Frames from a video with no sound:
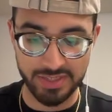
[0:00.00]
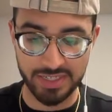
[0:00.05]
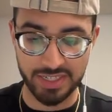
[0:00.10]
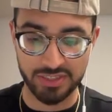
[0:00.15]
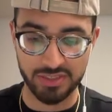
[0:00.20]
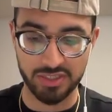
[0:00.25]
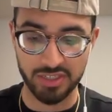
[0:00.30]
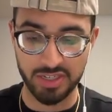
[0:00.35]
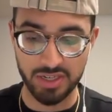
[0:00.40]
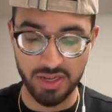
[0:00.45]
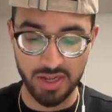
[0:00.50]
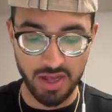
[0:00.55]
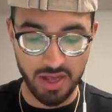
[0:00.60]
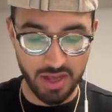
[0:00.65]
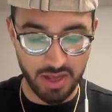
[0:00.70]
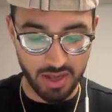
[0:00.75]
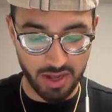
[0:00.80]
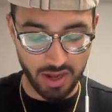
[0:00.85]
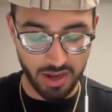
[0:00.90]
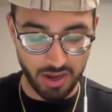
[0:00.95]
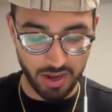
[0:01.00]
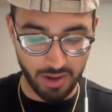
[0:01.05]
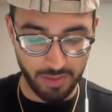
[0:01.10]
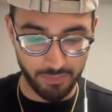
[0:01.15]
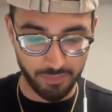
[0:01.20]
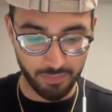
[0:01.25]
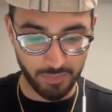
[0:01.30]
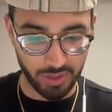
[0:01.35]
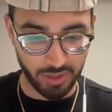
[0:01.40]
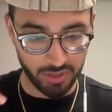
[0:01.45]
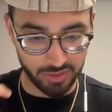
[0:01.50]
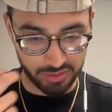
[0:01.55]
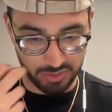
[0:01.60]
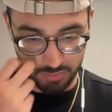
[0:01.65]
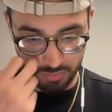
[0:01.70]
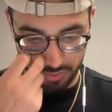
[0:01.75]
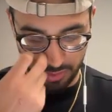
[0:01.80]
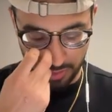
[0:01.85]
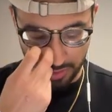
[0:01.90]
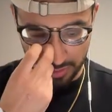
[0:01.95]
actually, what
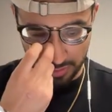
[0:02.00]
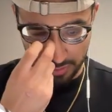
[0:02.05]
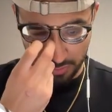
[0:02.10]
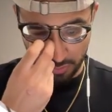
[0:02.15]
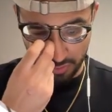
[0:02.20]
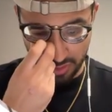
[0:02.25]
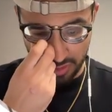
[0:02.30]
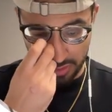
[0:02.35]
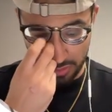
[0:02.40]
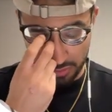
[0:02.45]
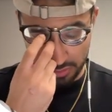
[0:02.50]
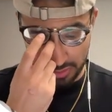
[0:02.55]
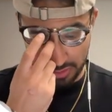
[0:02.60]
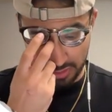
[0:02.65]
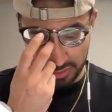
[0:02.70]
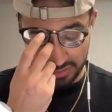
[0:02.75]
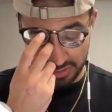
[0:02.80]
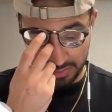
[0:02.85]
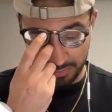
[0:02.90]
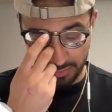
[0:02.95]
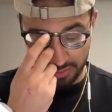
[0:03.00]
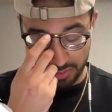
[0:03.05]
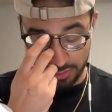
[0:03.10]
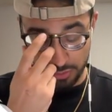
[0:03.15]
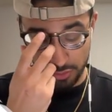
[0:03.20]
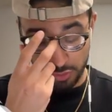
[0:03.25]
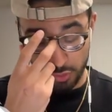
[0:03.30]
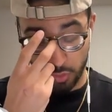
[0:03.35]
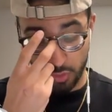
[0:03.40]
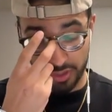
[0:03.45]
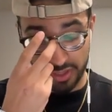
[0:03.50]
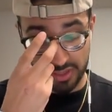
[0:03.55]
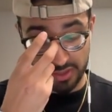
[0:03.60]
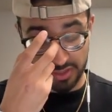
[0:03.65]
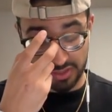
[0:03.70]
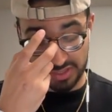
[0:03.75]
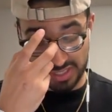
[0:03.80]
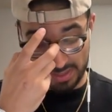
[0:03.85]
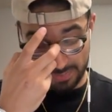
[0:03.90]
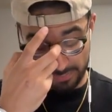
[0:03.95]
did I use in the example? I used 20 in the
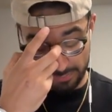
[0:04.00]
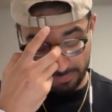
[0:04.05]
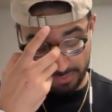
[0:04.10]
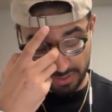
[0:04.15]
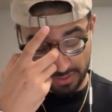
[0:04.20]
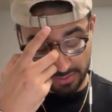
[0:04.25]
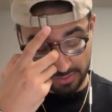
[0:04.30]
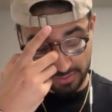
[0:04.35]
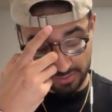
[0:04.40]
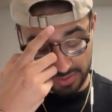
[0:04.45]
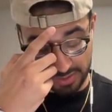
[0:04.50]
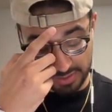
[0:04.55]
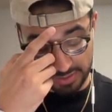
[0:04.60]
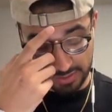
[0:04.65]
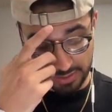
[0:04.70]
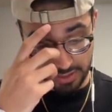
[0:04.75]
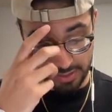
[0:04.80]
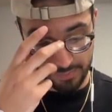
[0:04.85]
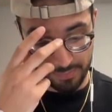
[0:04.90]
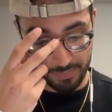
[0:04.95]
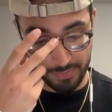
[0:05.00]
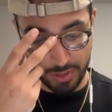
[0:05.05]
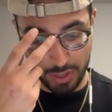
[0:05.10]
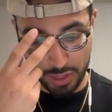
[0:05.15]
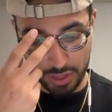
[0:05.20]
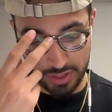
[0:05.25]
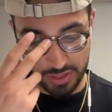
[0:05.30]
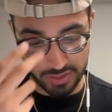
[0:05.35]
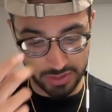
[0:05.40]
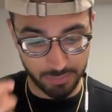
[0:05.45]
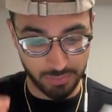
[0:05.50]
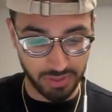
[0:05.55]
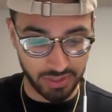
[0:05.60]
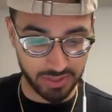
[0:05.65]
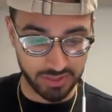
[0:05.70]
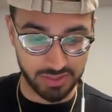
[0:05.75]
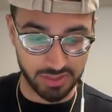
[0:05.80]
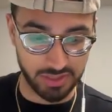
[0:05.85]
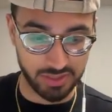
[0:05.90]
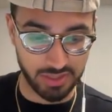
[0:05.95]
example, but let's be
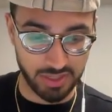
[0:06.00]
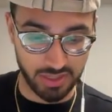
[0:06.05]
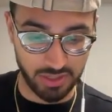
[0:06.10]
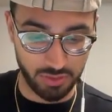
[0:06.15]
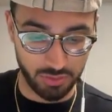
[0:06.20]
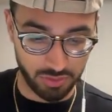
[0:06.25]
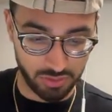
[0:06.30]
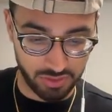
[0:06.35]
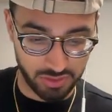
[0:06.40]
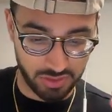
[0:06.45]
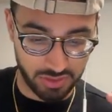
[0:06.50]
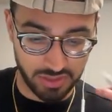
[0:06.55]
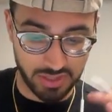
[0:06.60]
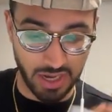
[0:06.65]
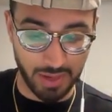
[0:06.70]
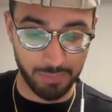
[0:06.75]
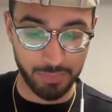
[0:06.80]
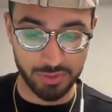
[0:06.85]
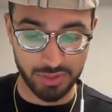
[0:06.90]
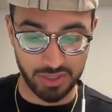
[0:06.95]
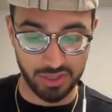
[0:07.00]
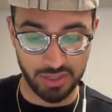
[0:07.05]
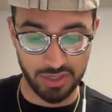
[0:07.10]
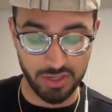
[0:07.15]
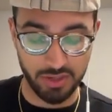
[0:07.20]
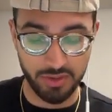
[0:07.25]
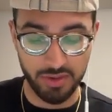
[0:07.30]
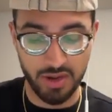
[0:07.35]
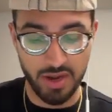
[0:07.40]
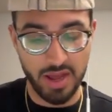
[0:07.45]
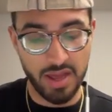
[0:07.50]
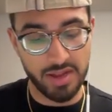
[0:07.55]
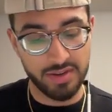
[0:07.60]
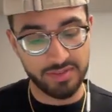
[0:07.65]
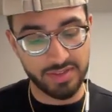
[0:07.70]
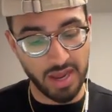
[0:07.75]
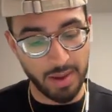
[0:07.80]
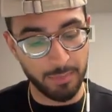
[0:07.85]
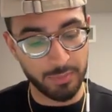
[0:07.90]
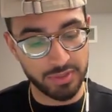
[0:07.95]
consistent and use 10% here.
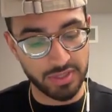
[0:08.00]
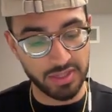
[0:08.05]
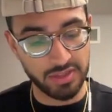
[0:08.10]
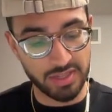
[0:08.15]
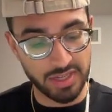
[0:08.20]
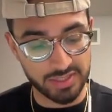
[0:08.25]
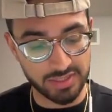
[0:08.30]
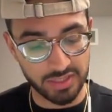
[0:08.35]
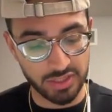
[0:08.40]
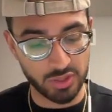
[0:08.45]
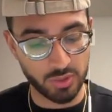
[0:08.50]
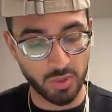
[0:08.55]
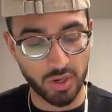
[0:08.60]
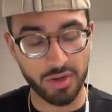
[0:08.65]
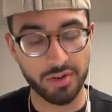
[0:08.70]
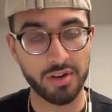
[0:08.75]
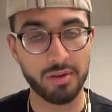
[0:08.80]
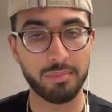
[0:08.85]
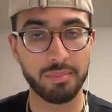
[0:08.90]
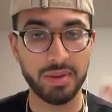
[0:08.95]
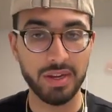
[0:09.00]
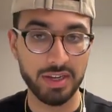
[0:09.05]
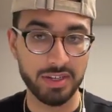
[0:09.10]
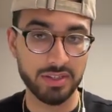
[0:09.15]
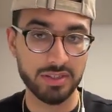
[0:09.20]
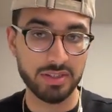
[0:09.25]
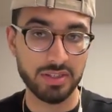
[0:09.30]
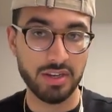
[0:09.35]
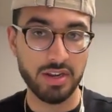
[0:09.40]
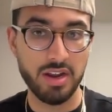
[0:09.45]
10% less than 200 means